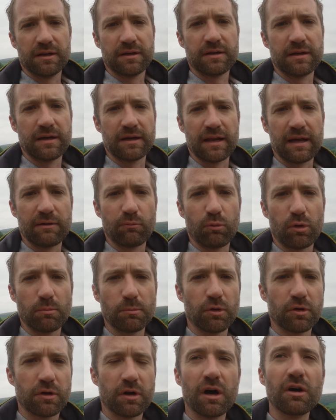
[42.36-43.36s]
have one
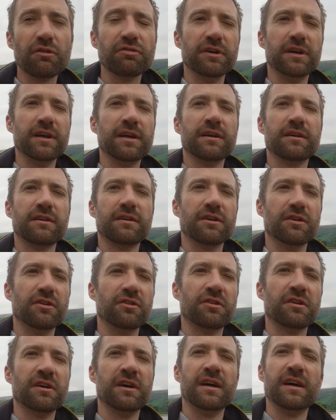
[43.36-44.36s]
more coffee
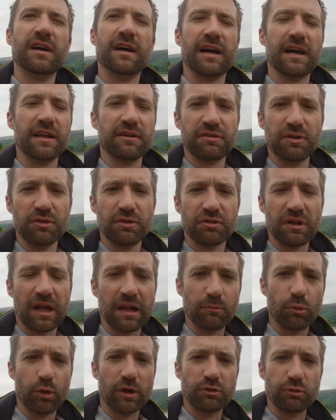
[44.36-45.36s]
because I had a few
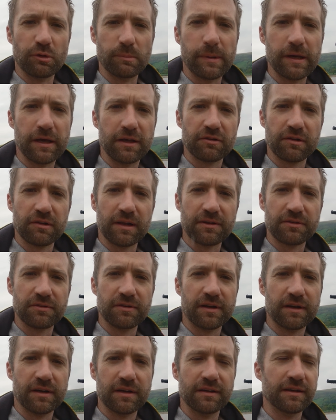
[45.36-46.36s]
celebratory beers last
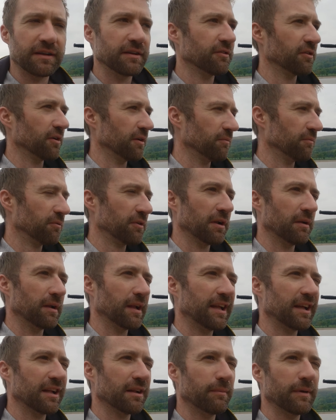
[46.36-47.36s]
night, and so I'm still a
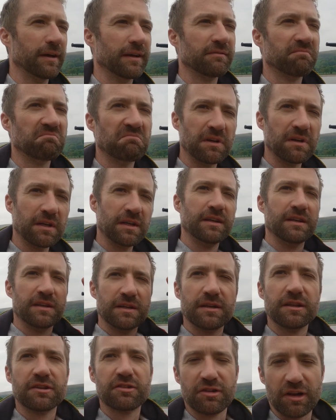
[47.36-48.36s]
little bit
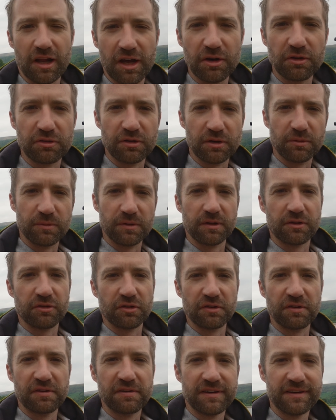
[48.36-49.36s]
slow. So I want to
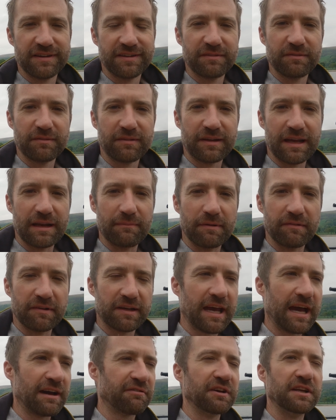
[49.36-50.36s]
sort of get a bit of a
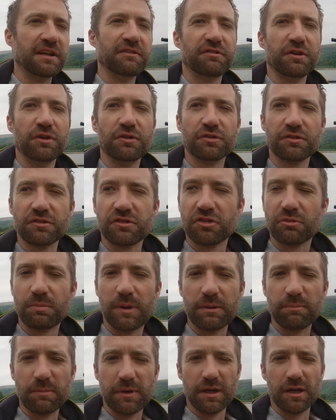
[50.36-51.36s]
caffeine infusion to
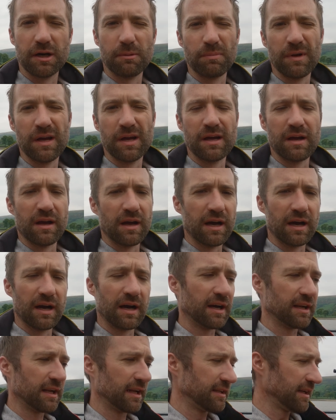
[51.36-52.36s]
speed me up,
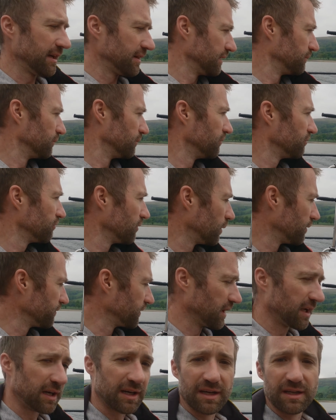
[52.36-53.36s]
and then we'll throw off
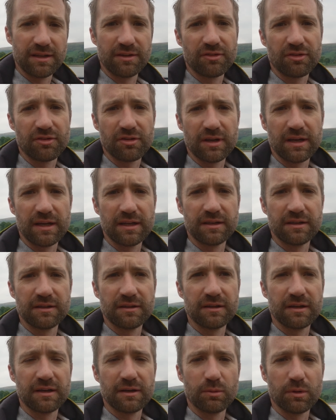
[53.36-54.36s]
the lines and
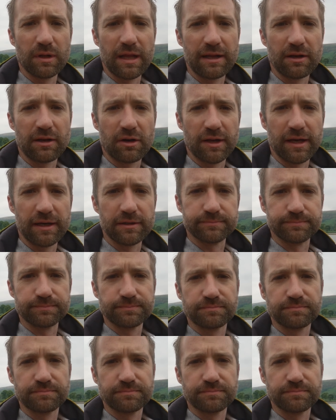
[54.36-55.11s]
we'll head on out.